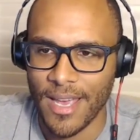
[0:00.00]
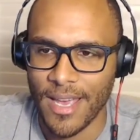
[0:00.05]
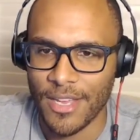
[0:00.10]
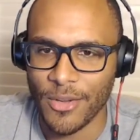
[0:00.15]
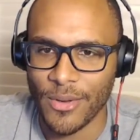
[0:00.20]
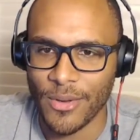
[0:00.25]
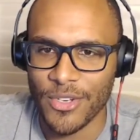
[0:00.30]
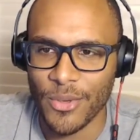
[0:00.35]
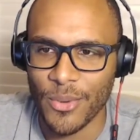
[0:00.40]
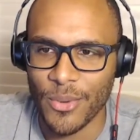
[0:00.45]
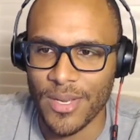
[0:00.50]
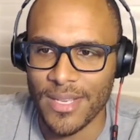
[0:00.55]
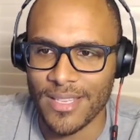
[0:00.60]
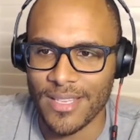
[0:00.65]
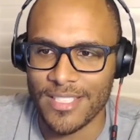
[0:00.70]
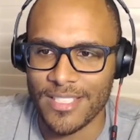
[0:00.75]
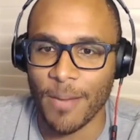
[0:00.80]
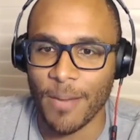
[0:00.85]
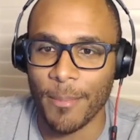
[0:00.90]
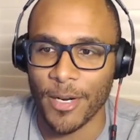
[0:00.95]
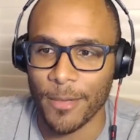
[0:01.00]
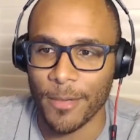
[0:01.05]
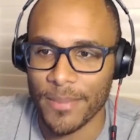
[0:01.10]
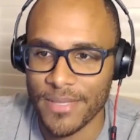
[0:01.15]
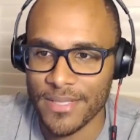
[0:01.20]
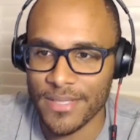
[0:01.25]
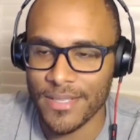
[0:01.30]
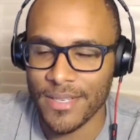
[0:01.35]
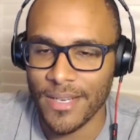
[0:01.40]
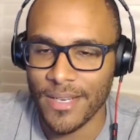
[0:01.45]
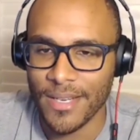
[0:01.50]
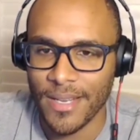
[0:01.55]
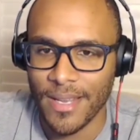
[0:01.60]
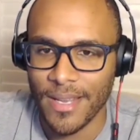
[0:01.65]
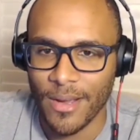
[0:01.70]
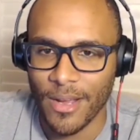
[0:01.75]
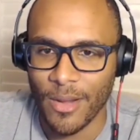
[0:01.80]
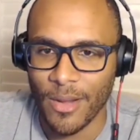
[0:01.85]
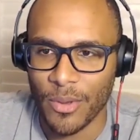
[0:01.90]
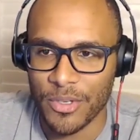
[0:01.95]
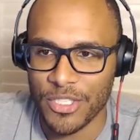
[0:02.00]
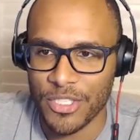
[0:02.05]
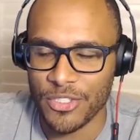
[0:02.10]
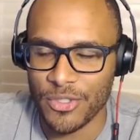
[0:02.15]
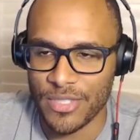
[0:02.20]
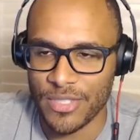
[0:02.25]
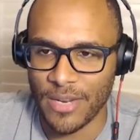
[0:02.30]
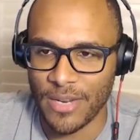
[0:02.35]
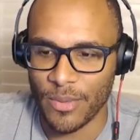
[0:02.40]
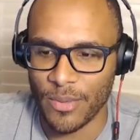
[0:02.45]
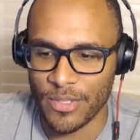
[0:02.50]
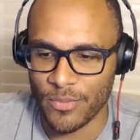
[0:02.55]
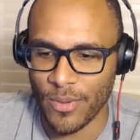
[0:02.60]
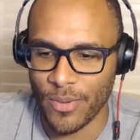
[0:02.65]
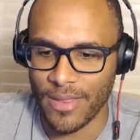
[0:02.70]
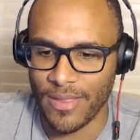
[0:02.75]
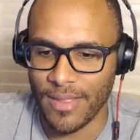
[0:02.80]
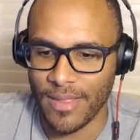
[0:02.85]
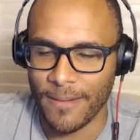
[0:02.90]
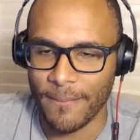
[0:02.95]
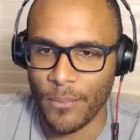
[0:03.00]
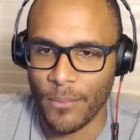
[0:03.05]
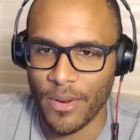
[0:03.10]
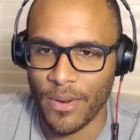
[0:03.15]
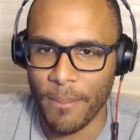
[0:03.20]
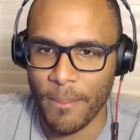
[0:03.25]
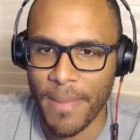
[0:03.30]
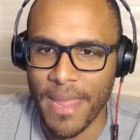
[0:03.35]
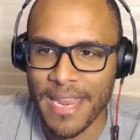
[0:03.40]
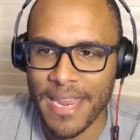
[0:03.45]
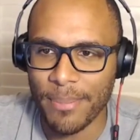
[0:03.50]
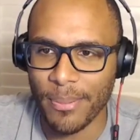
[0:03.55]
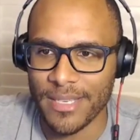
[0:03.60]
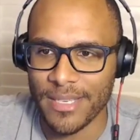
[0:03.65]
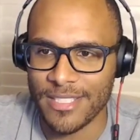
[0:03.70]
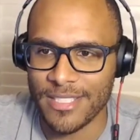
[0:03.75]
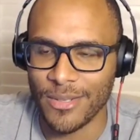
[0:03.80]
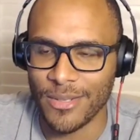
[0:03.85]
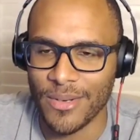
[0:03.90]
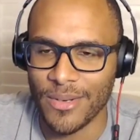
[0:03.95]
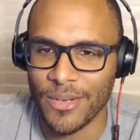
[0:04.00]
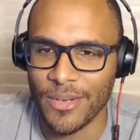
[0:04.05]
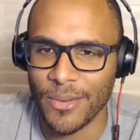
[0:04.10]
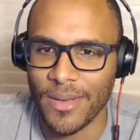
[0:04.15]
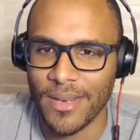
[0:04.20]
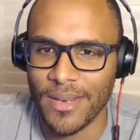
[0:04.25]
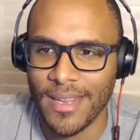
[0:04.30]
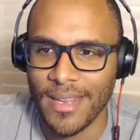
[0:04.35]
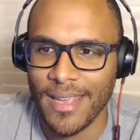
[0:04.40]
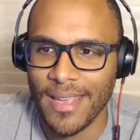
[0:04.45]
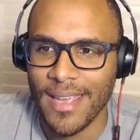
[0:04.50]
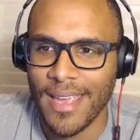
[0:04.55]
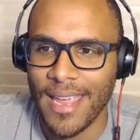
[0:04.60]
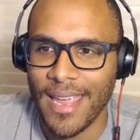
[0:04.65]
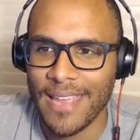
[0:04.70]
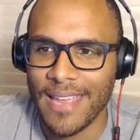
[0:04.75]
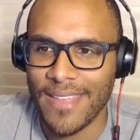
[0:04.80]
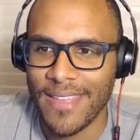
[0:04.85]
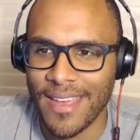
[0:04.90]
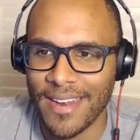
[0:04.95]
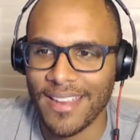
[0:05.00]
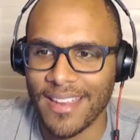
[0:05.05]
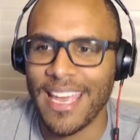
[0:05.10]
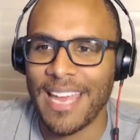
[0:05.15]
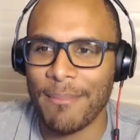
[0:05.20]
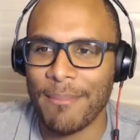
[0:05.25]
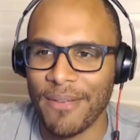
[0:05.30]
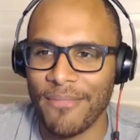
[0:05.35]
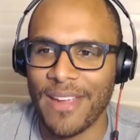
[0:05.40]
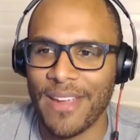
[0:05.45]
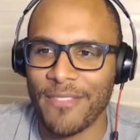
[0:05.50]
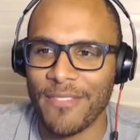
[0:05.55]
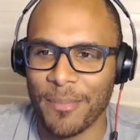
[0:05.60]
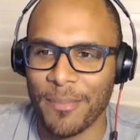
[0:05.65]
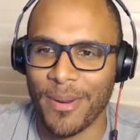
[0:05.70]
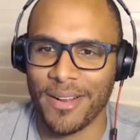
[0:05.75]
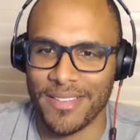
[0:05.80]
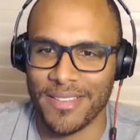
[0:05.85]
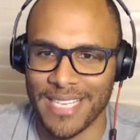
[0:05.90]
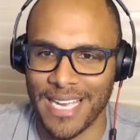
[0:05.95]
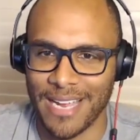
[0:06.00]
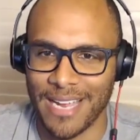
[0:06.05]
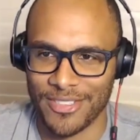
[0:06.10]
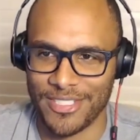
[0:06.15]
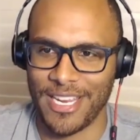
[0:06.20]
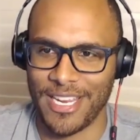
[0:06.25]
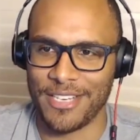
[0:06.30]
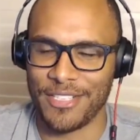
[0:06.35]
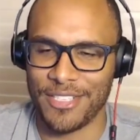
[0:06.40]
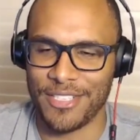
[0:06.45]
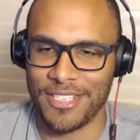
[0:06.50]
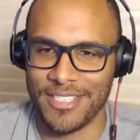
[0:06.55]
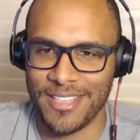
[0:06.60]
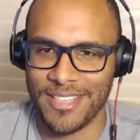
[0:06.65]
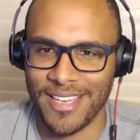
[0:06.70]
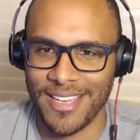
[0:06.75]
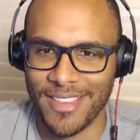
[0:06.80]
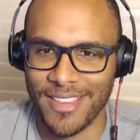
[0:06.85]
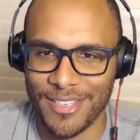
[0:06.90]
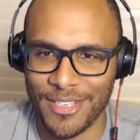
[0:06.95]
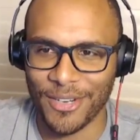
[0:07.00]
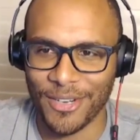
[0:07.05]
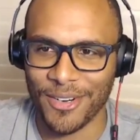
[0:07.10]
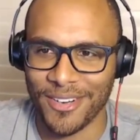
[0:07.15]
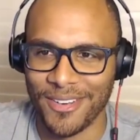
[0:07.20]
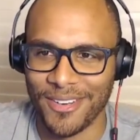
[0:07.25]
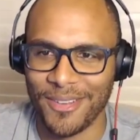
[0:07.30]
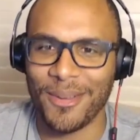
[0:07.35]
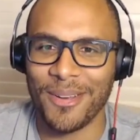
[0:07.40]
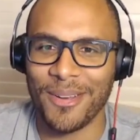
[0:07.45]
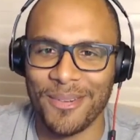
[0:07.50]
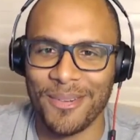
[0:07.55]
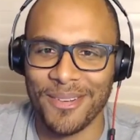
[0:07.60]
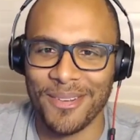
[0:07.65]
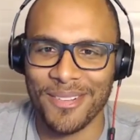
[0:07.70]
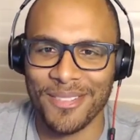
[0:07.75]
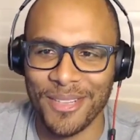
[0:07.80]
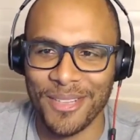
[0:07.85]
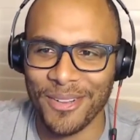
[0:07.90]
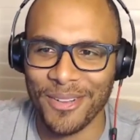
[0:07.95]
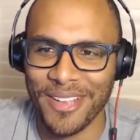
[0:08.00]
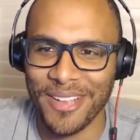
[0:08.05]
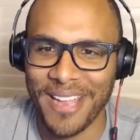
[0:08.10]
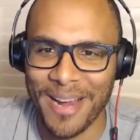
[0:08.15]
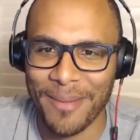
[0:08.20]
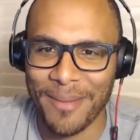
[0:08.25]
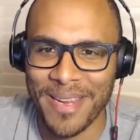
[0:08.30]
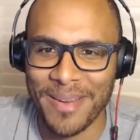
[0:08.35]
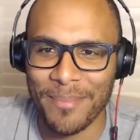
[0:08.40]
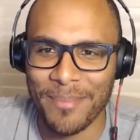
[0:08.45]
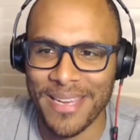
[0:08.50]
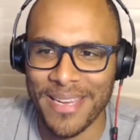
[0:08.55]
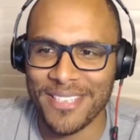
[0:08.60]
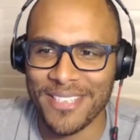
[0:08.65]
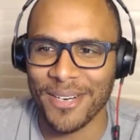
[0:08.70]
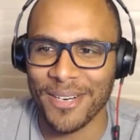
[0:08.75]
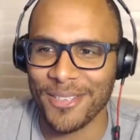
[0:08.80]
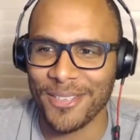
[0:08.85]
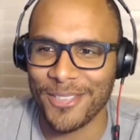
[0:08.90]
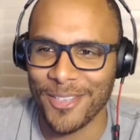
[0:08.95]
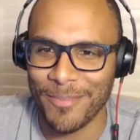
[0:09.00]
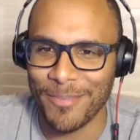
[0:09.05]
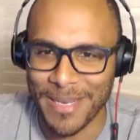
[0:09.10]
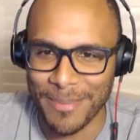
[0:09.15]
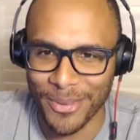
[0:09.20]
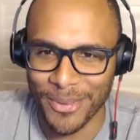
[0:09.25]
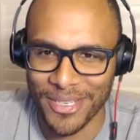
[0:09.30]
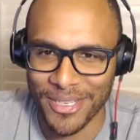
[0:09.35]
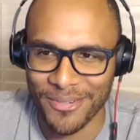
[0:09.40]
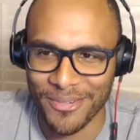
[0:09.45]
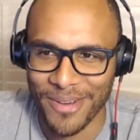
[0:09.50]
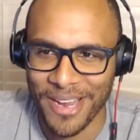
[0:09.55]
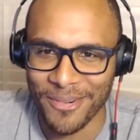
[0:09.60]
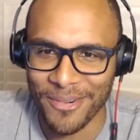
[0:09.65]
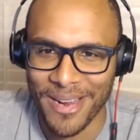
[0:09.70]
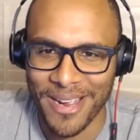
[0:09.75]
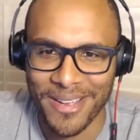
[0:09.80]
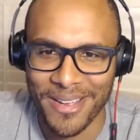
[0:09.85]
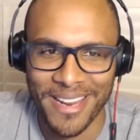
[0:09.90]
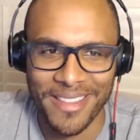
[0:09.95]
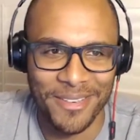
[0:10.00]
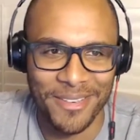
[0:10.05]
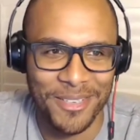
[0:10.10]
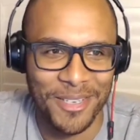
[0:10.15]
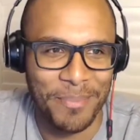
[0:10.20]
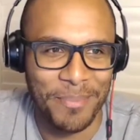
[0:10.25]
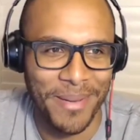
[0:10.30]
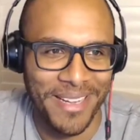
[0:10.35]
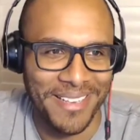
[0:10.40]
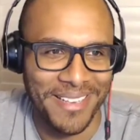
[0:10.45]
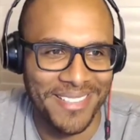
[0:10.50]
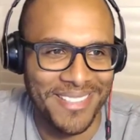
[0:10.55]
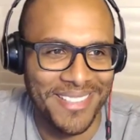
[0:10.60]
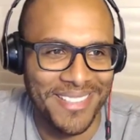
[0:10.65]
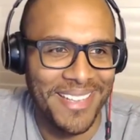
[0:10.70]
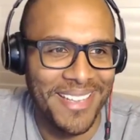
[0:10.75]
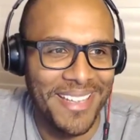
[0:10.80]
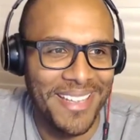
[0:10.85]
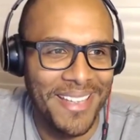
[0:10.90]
Uh, you can do it in the suburbs, uh, which, as you said, it was one of the one of the main places you can do it. And then again, my favorite part of this conversation is the the dirt. You can literally Airbnb dirt so people can ride around on their dirt bikes.